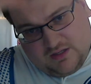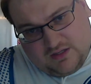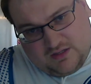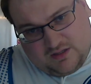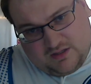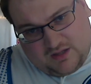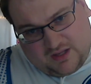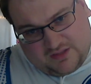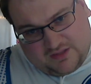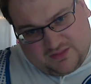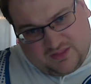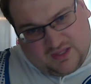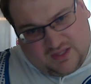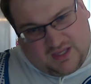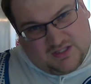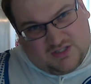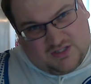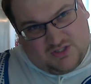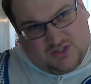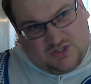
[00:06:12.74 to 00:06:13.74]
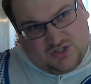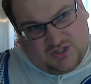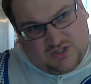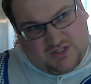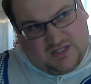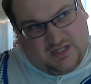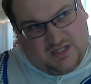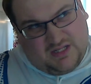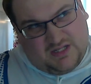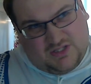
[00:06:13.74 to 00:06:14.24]
I think it's just
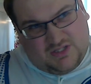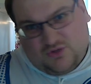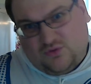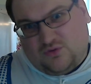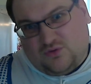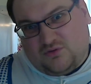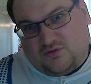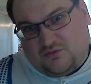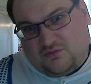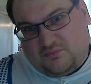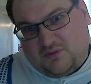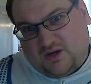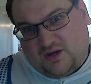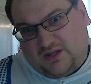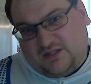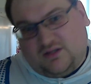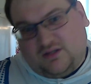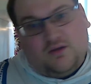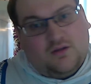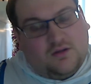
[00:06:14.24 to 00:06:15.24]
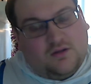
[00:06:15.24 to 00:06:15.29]
near the intercooler on mine,